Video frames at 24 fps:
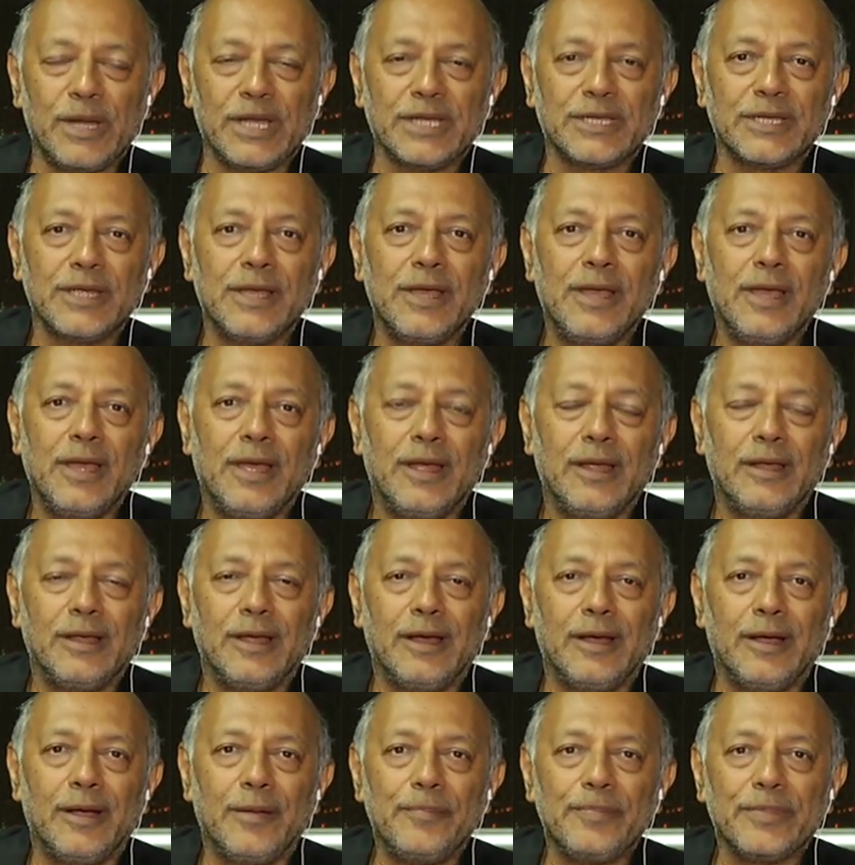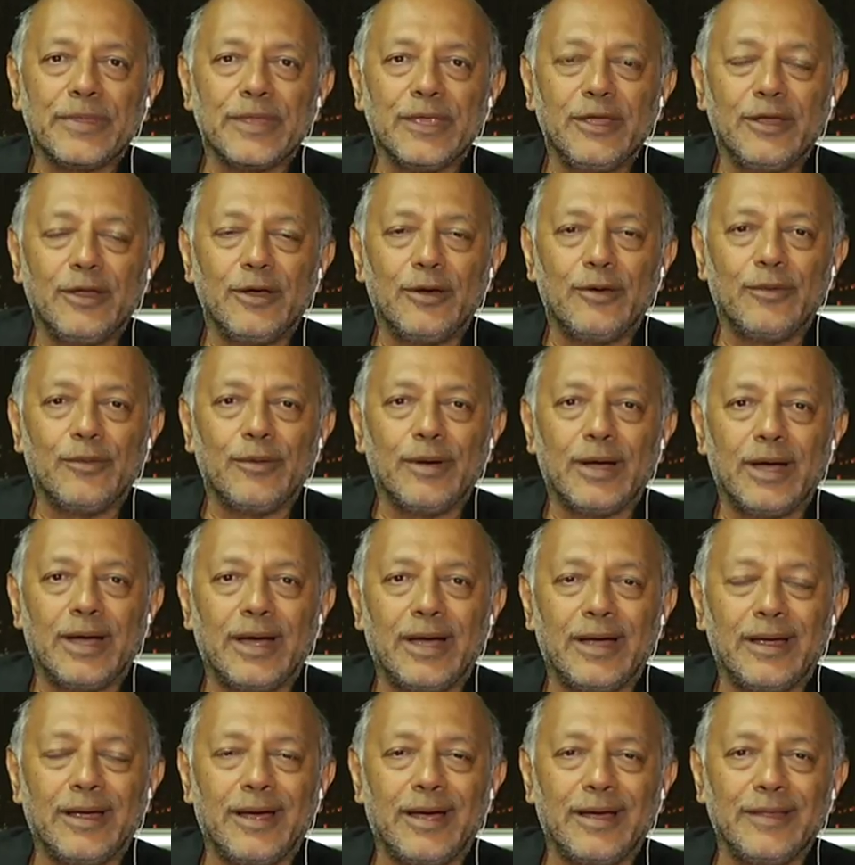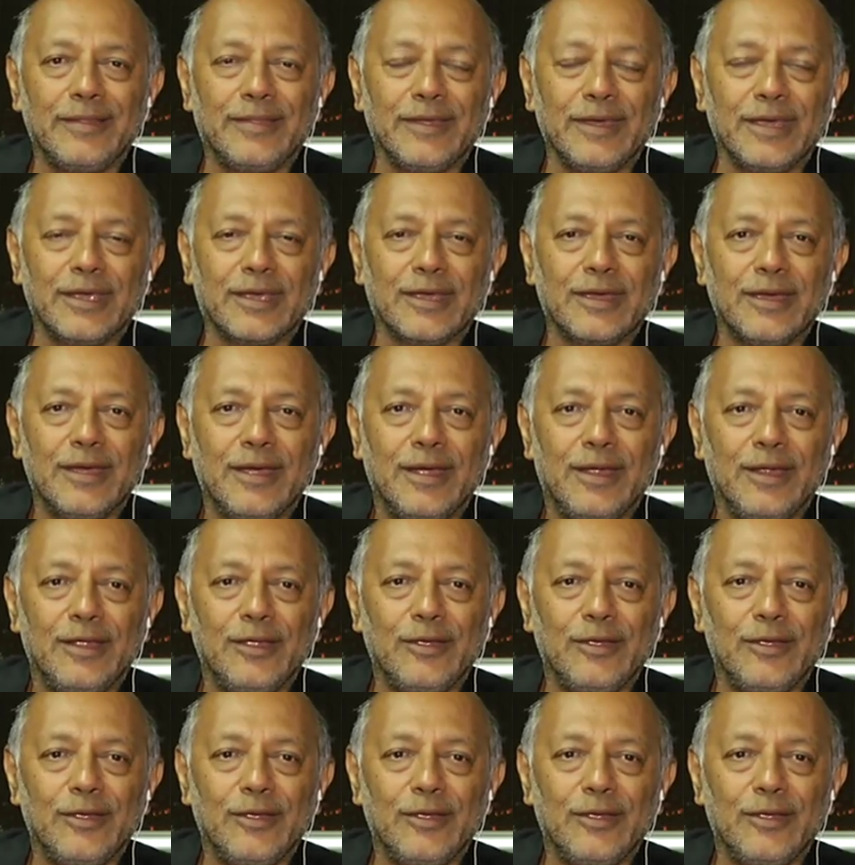But um, you know, I, I think